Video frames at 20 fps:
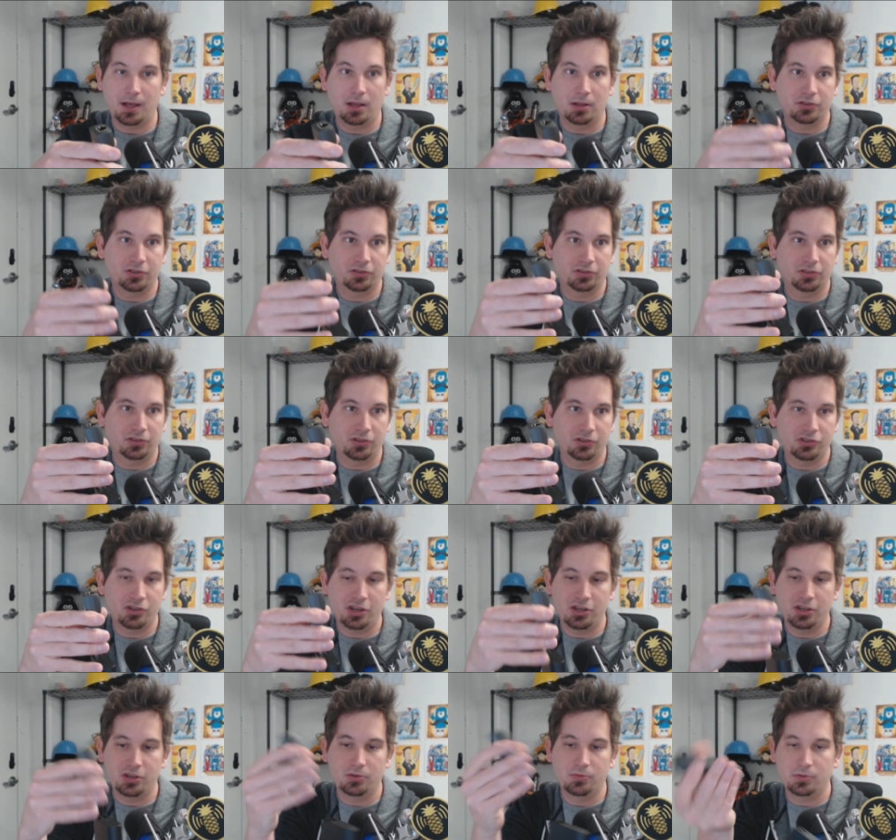I'll just show
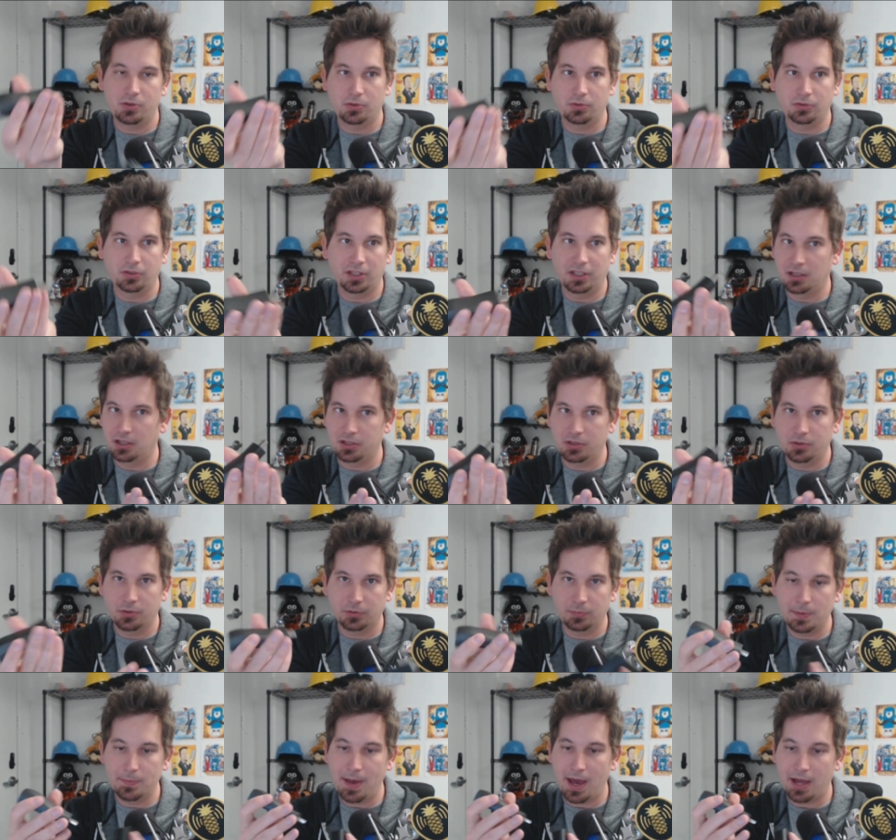you using a
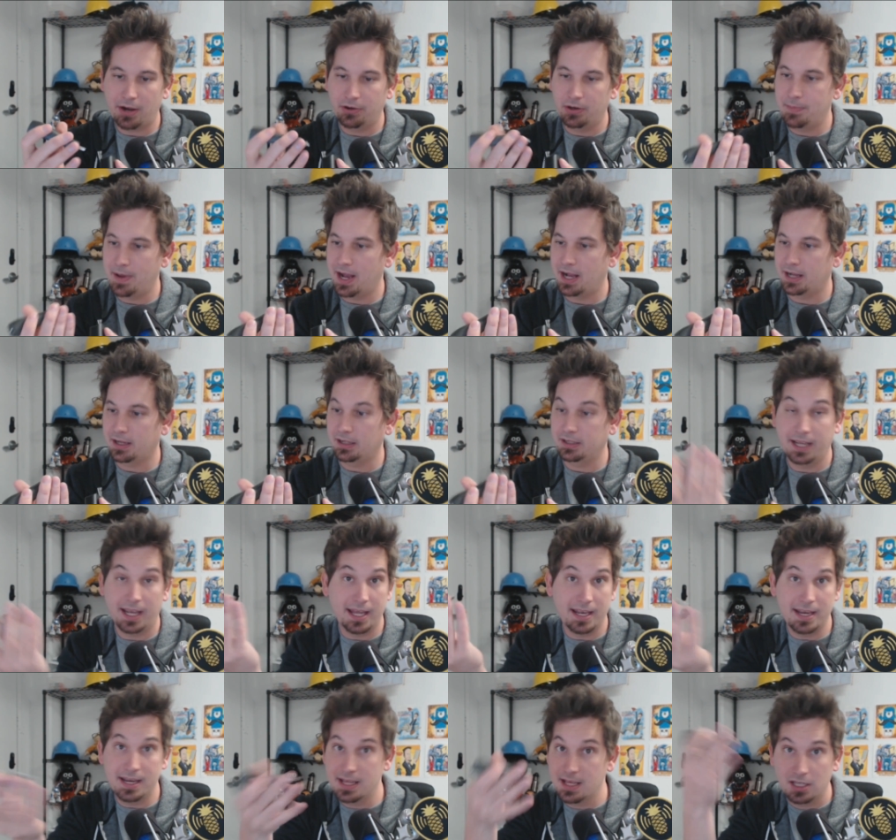USB battery pack.
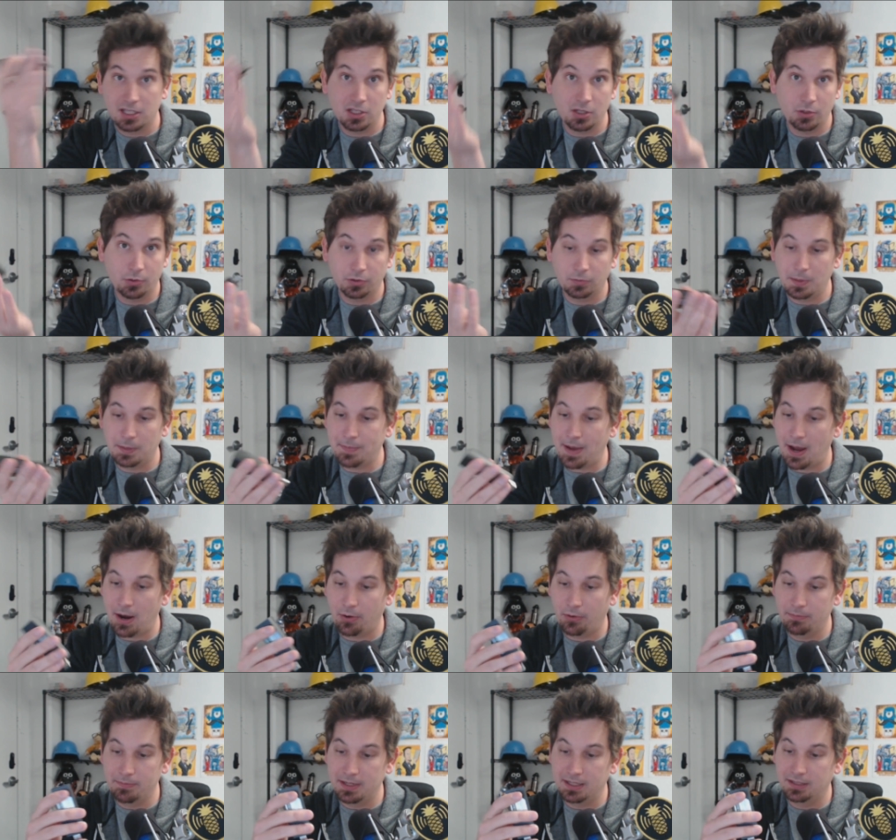Again, USB
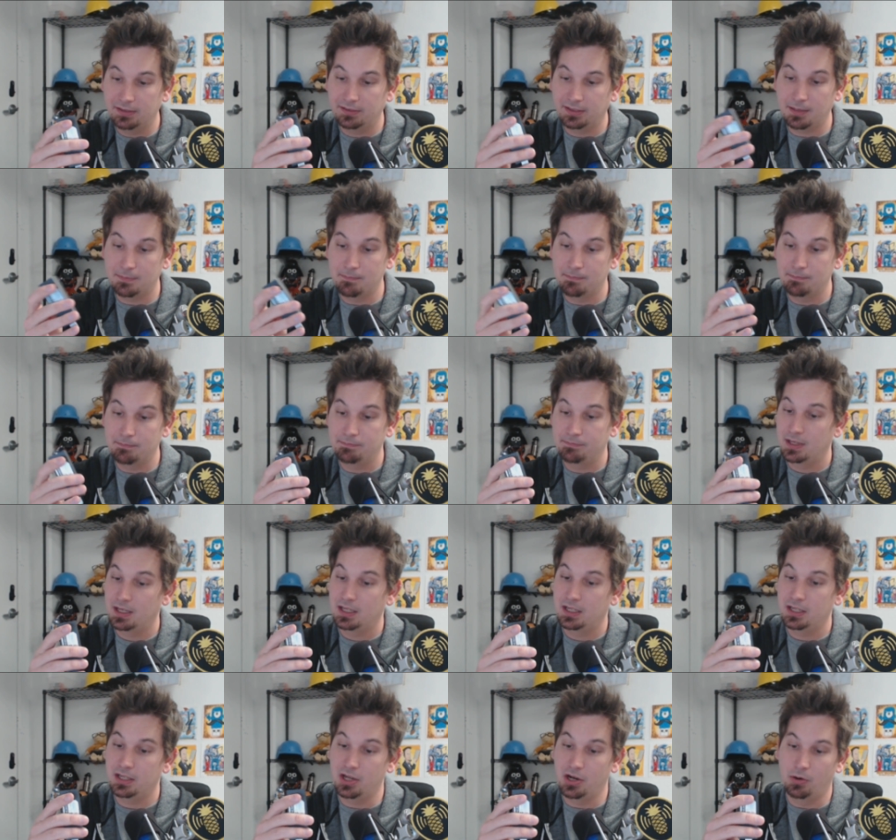power means it can
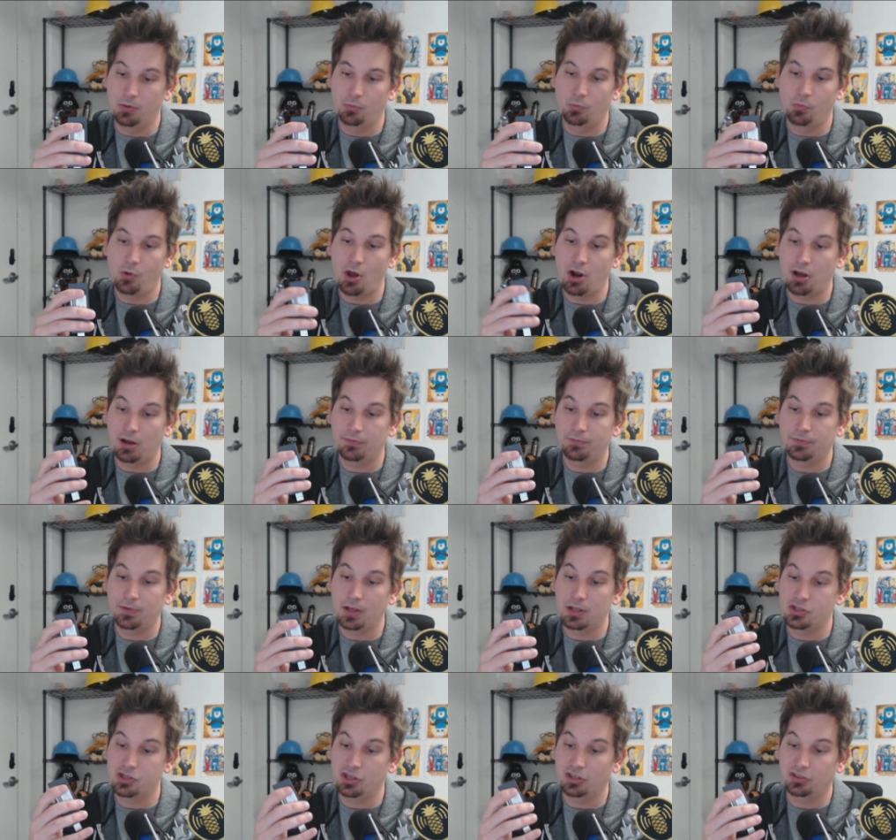you know, run off
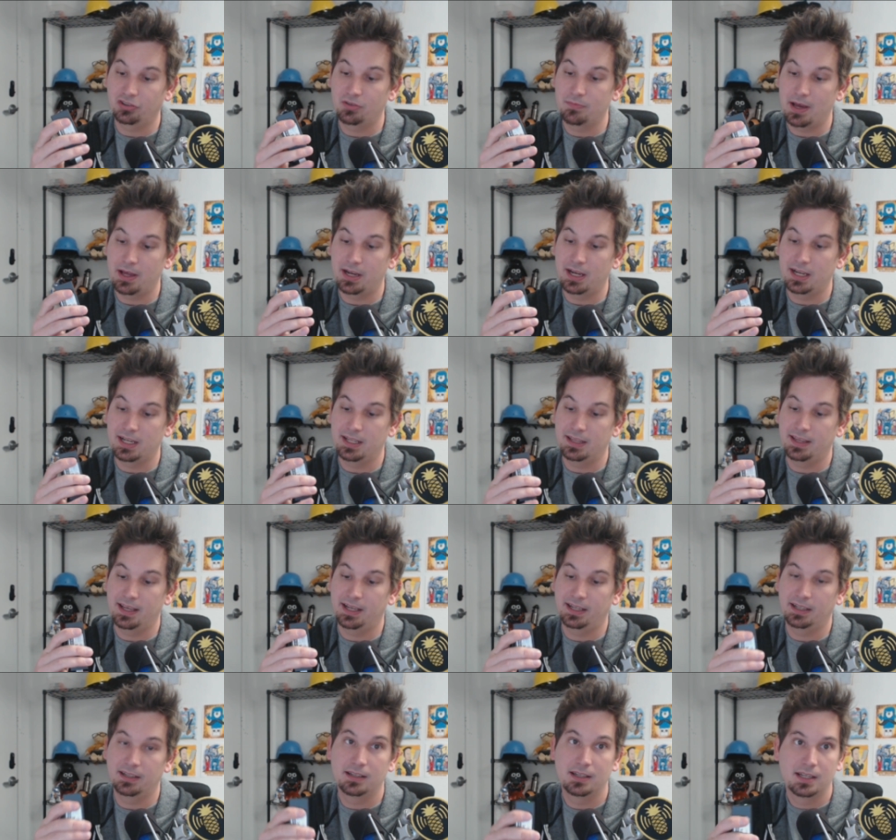just about
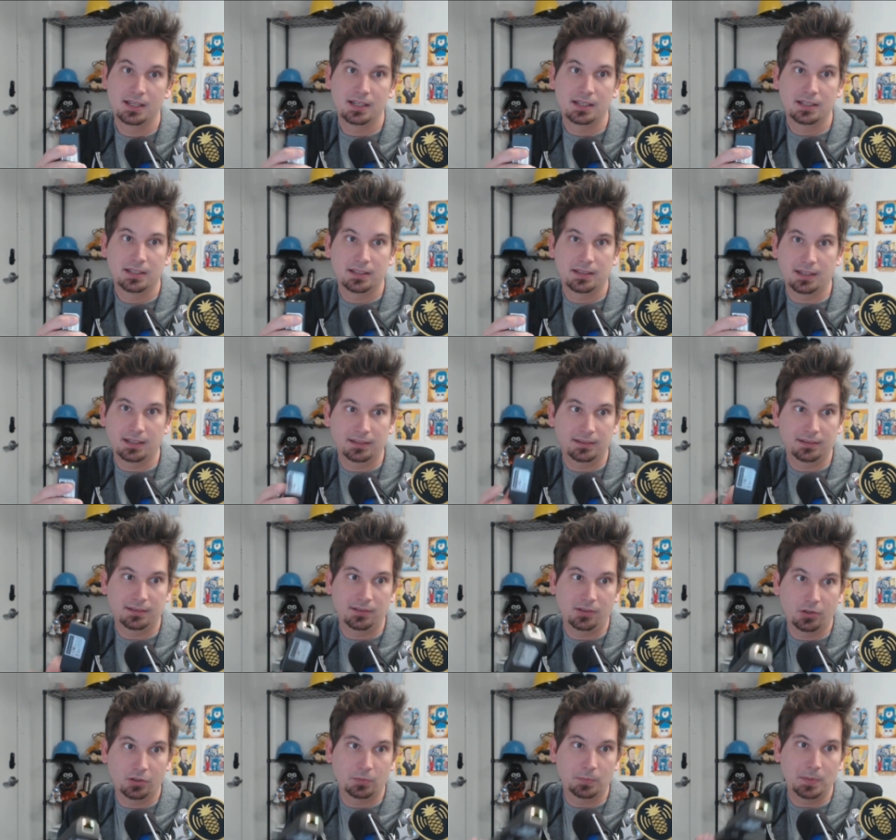anything that's
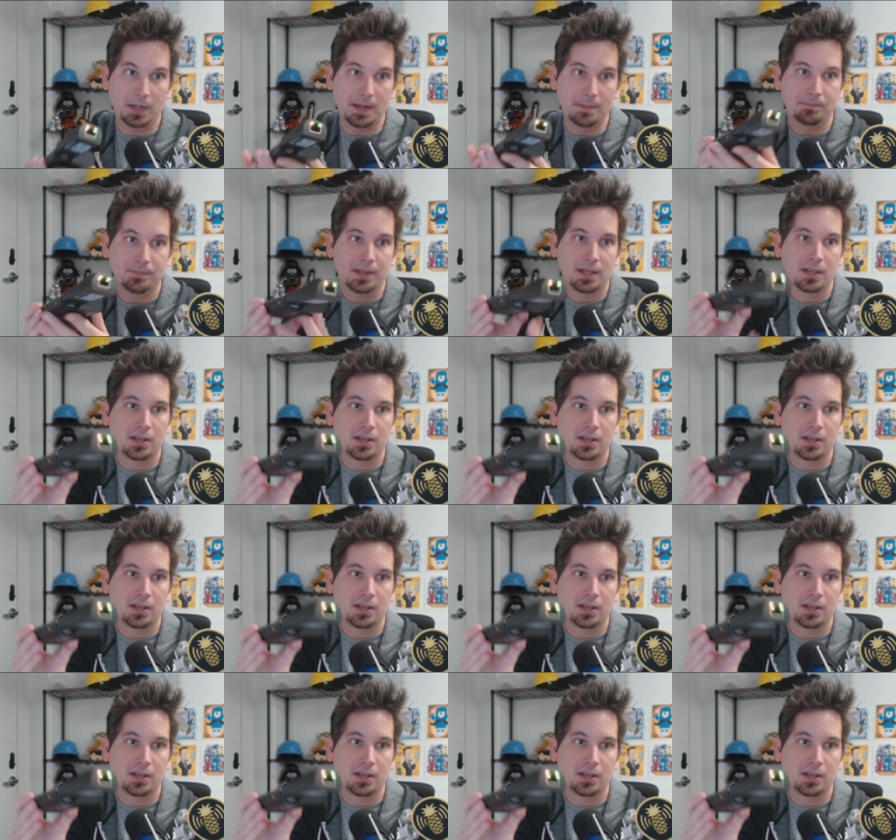USB.